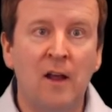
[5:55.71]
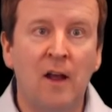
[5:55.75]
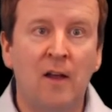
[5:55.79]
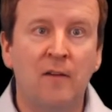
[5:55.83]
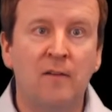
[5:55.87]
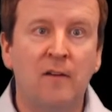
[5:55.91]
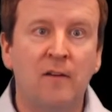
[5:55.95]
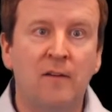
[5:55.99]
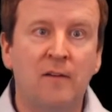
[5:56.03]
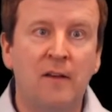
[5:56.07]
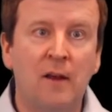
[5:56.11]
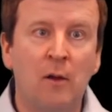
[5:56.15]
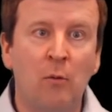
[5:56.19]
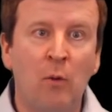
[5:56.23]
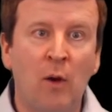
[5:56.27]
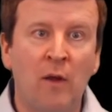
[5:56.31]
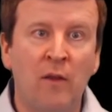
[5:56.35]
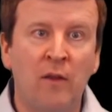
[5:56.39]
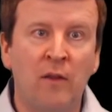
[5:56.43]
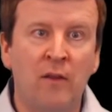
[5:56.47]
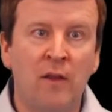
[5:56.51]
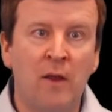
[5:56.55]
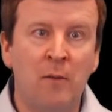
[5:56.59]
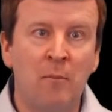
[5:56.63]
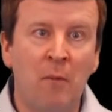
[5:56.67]
and to see
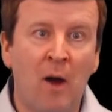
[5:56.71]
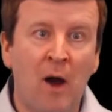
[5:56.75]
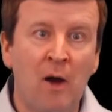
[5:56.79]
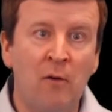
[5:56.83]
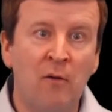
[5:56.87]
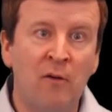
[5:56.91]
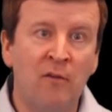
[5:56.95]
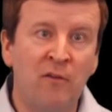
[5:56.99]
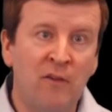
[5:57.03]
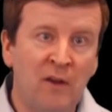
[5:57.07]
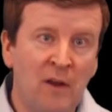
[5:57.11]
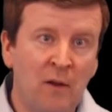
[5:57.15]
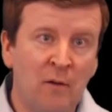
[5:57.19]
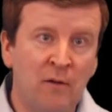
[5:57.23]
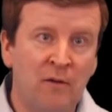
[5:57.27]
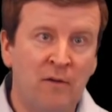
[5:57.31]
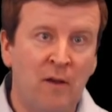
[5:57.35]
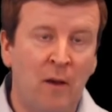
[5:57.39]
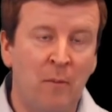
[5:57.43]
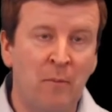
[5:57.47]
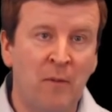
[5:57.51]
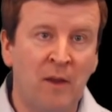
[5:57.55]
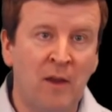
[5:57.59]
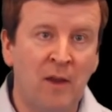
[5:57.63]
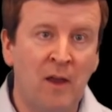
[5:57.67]
whether they might reveal
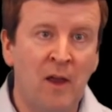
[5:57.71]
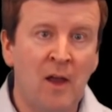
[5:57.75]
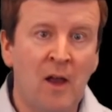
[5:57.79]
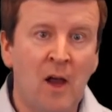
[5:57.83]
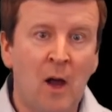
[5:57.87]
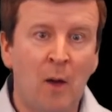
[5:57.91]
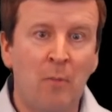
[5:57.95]
something